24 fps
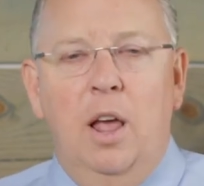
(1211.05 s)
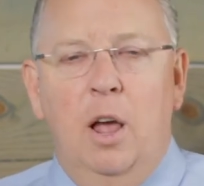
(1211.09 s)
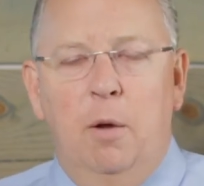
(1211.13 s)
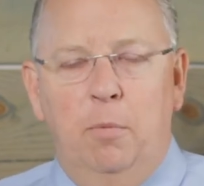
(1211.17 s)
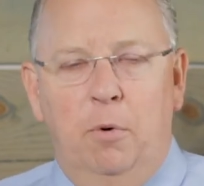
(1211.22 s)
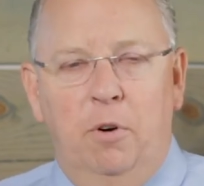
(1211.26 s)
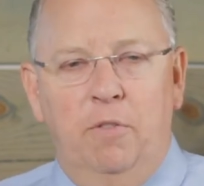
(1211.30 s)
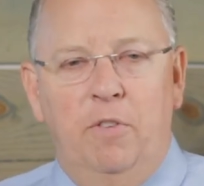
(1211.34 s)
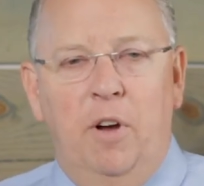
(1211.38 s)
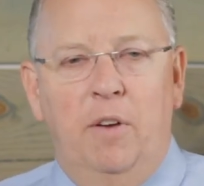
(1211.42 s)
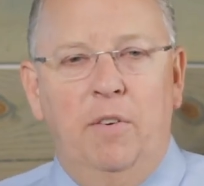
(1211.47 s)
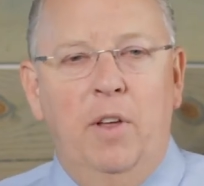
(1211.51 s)

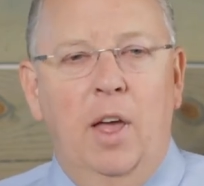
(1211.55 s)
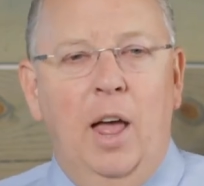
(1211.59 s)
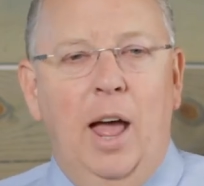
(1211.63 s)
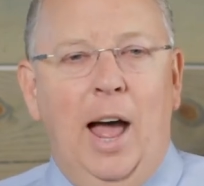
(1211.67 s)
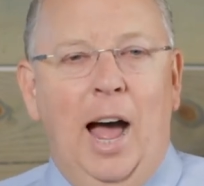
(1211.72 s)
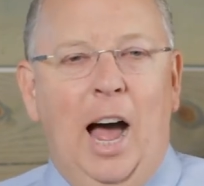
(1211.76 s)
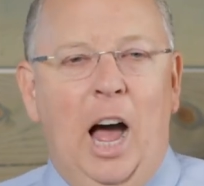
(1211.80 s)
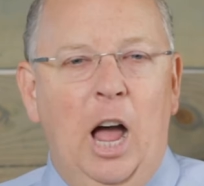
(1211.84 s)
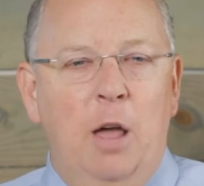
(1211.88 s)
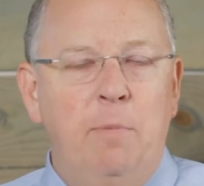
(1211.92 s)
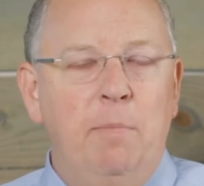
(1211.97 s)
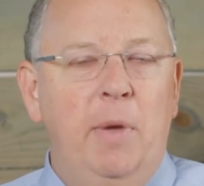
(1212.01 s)
more involved,
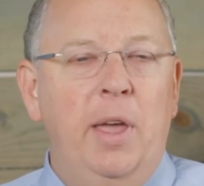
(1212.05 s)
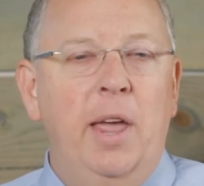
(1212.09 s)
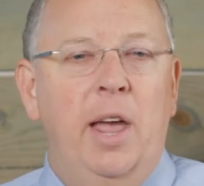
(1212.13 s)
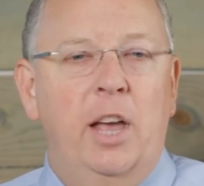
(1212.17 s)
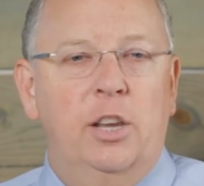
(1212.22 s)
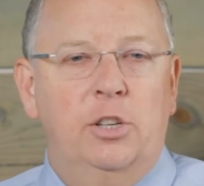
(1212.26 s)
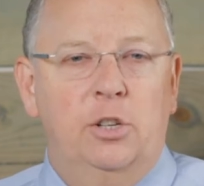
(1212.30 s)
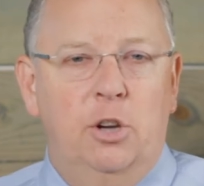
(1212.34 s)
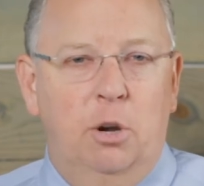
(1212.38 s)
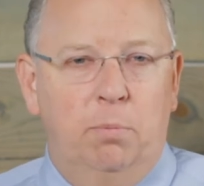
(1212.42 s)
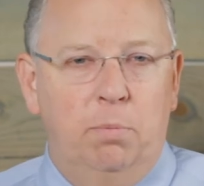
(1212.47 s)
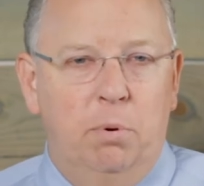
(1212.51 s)
I may
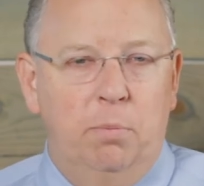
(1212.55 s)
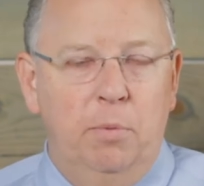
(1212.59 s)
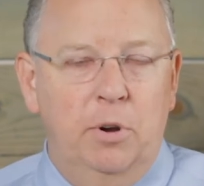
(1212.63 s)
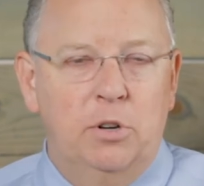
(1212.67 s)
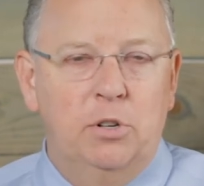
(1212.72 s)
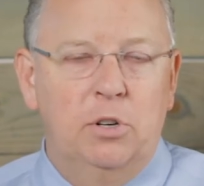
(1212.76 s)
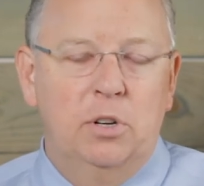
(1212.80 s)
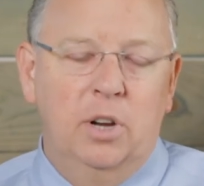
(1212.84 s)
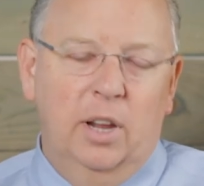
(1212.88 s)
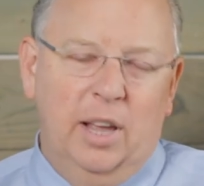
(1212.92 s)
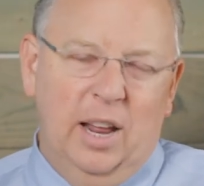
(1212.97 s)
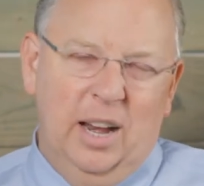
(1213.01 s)
ask your
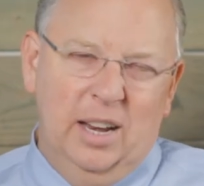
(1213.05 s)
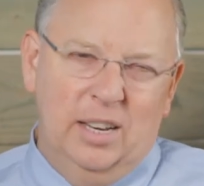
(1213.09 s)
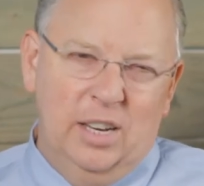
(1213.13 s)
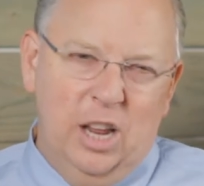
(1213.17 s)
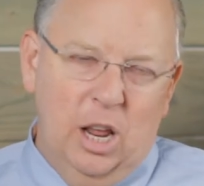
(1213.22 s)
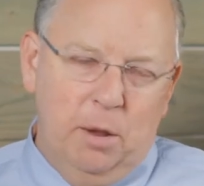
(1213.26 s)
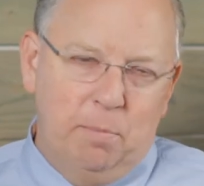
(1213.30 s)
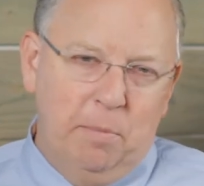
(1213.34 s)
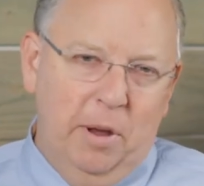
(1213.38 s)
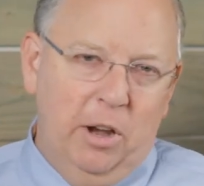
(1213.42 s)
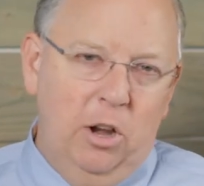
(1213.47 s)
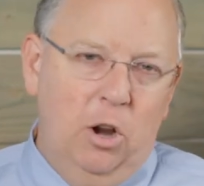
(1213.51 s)
permission to kind of
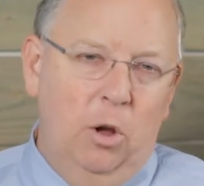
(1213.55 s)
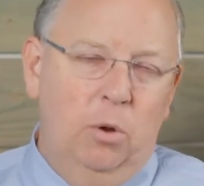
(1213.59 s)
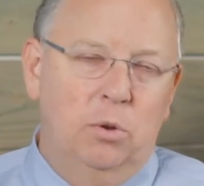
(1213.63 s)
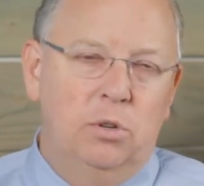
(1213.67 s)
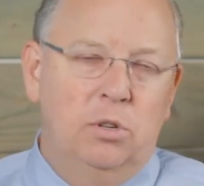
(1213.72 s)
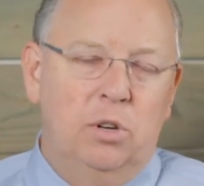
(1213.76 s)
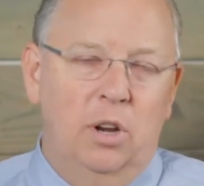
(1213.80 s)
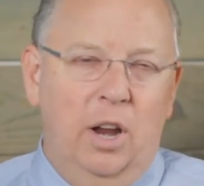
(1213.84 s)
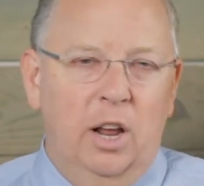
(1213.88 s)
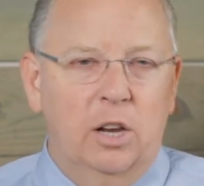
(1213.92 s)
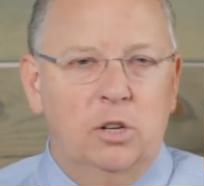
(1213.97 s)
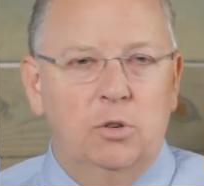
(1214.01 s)
take my
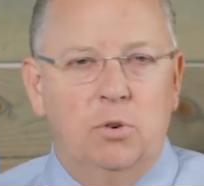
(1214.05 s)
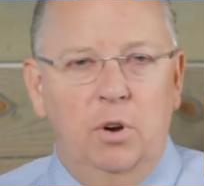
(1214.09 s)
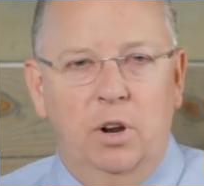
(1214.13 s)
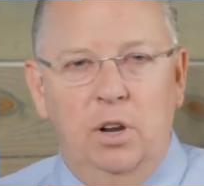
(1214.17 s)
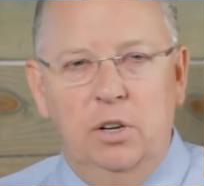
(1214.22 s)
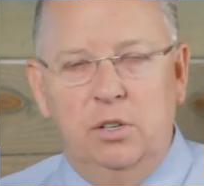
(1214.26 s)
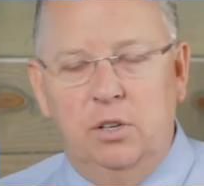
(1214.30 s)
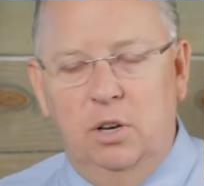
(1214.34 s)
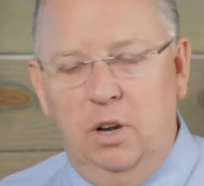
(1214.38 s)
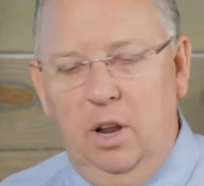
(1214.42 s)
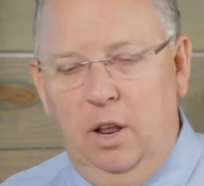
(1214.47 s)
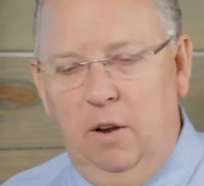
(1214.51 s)
notes and x
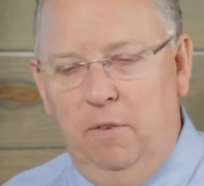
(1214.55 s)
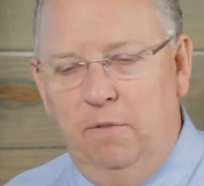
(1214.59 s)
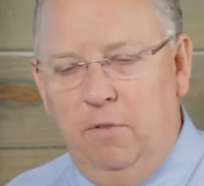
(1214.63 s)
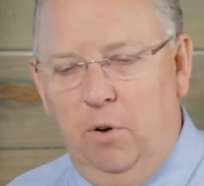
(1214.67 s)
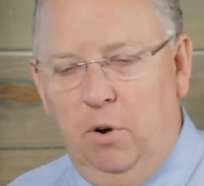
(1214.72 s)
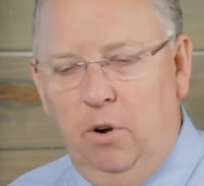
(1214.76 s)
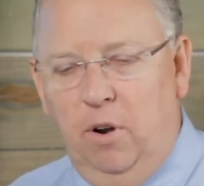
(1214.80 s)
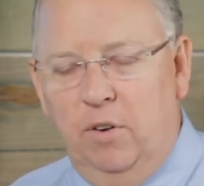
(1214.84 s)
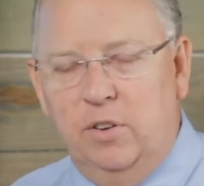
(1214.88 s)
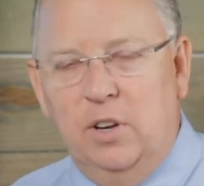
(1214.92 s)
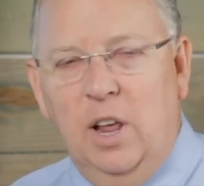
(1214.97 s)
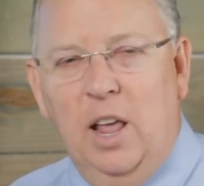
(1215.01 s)
rays and, and
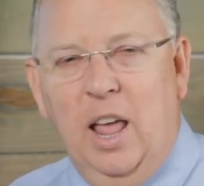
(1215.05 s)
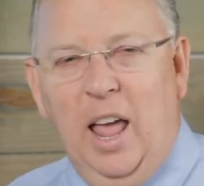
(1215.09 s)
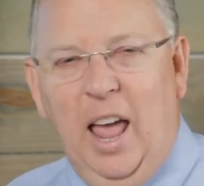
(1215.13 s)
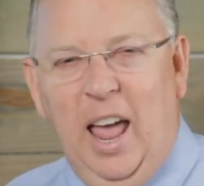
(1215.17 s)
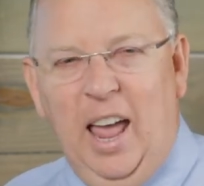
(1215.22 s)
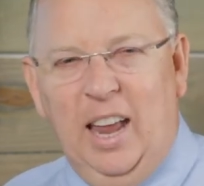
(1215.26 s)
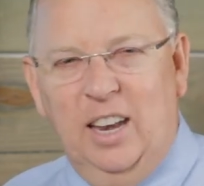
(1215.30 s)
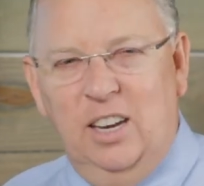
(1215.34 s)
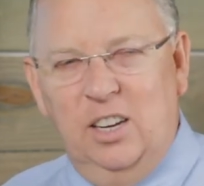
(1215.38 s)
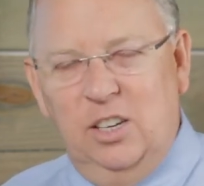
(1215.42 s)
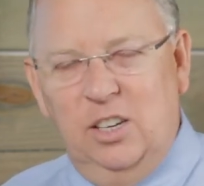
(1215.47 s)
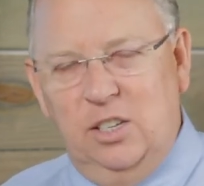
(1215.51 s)
photographs
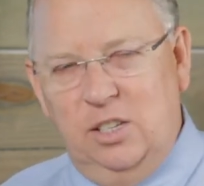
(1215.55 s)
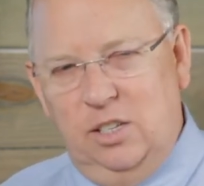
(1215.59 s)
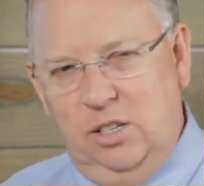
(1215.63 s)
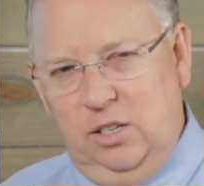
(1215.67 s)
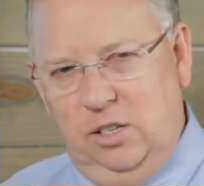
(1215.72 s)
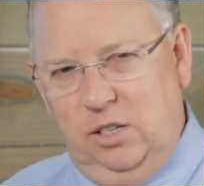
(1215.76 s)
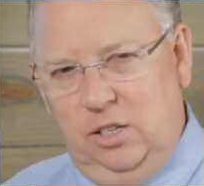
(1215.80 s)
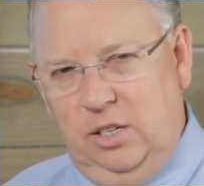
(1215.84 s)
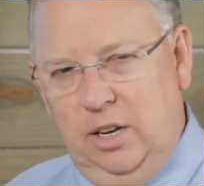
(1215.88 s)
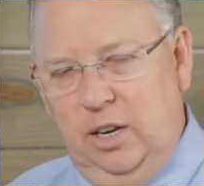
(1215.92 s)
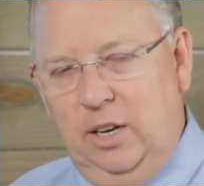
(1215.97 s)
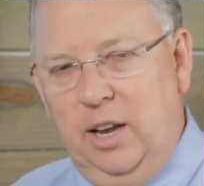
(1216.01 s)
and
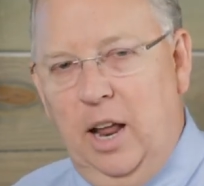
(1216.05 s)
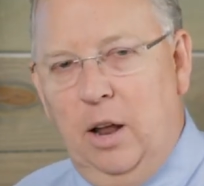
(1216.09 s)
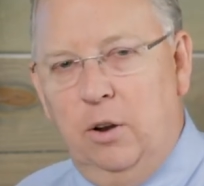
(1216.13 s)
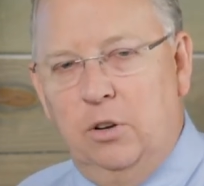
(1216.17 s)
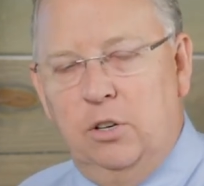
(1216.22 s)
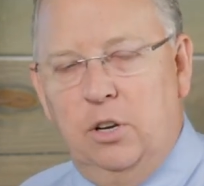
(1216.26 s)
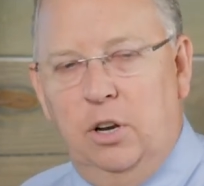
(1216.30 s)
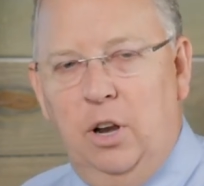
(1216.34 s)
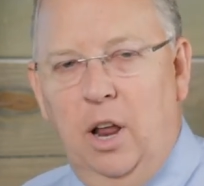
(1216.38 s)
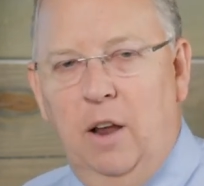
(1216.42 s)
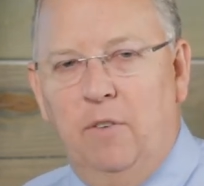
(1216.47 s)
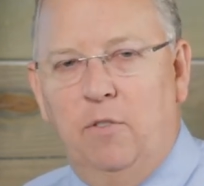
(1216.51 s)
just sit down
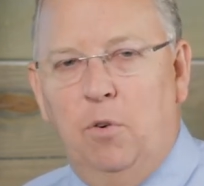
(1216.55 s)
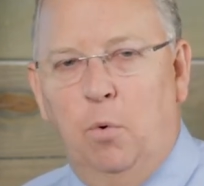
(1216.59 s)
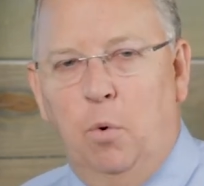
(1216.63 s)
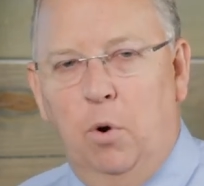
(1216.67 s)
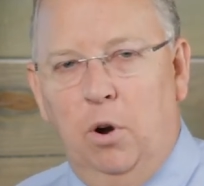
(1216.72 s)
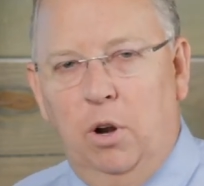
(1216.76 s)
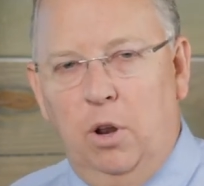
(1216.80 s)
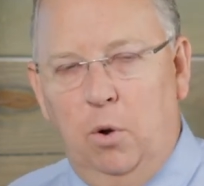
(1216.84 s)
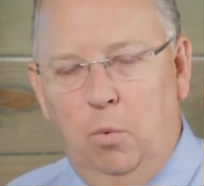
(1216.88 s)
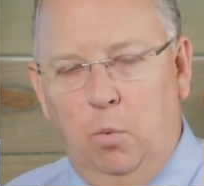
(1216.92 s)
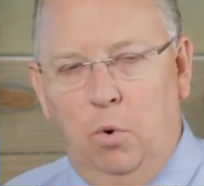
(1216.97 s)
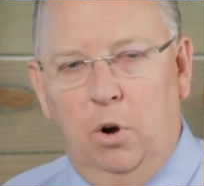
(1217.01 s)
tonight after
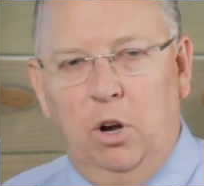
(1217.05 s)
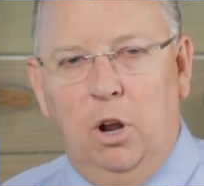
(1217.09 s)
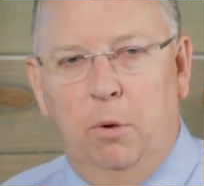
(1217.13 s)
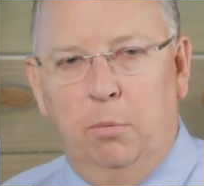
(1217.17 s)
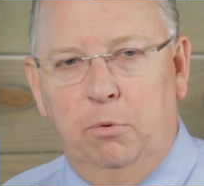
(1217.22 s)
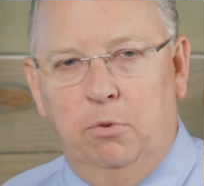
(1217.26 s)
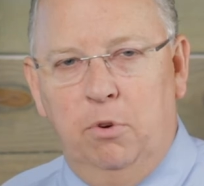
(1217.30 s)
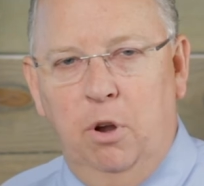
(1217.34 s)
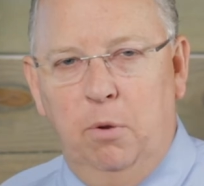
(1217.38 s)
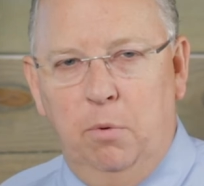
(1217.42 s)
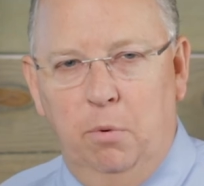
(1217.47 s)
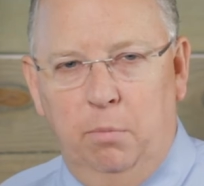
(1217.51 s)
work and work
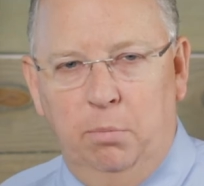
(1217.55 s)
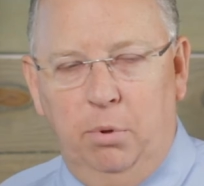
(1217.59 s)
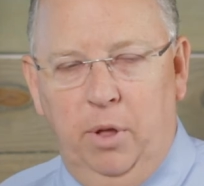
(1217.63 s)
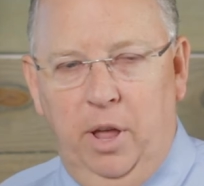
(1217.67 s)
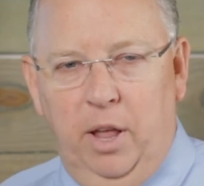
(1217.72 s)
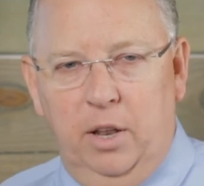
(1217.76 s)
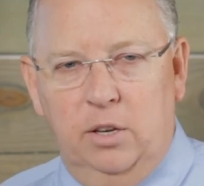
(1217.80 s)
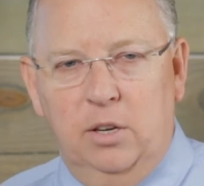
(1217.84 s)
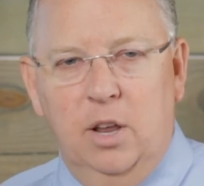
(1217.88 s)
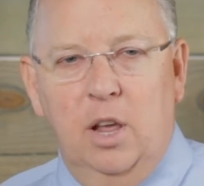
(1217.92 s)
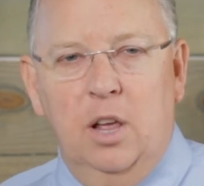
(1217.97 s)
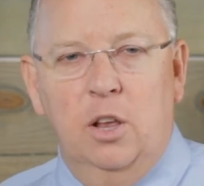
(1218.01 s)
up treatment
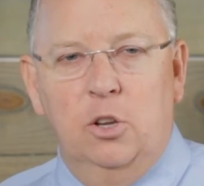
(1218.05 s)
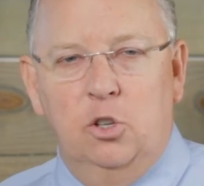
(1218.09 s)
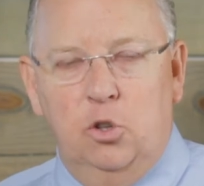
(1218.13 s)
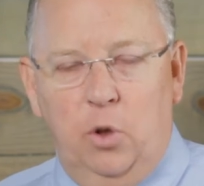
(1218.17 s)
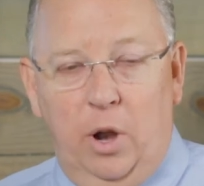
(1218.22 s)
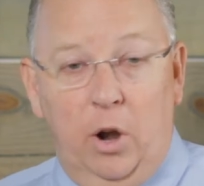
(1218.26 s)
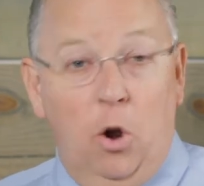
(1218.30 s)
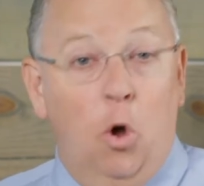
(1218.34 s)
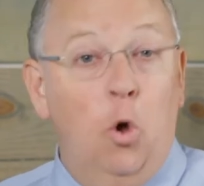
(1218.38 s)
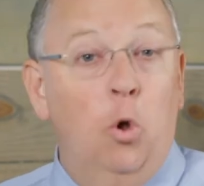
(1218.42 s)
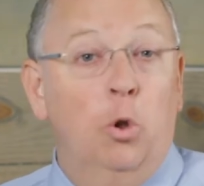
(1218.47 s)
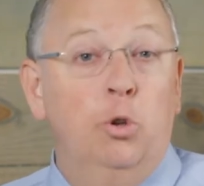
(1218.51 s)
plans so I
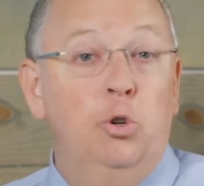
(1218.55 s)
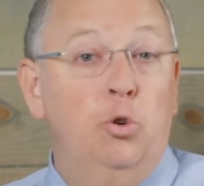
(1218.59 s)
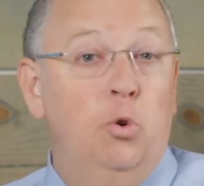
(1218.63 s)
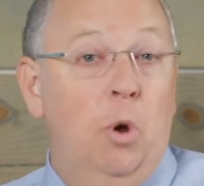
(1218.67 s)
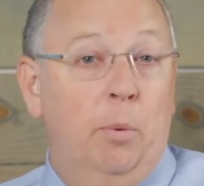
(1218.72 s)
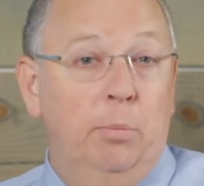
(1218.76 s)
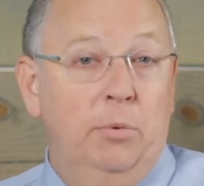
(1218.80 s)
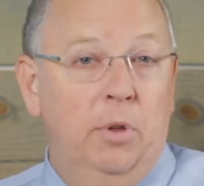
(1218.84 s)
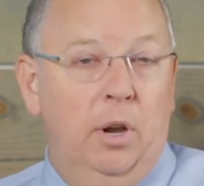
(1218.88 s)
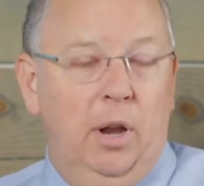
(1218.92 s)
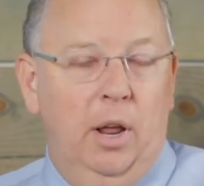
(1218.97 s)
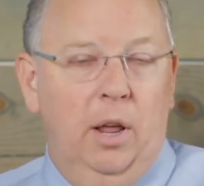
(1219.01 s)
don't hold you
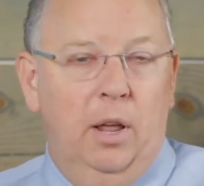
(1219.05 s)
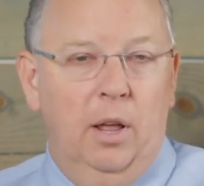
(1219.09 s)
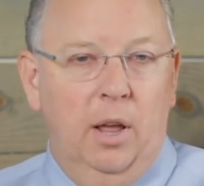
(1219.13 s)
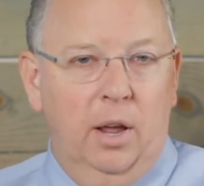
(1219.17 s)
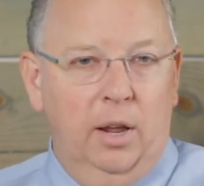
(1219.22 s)
up today.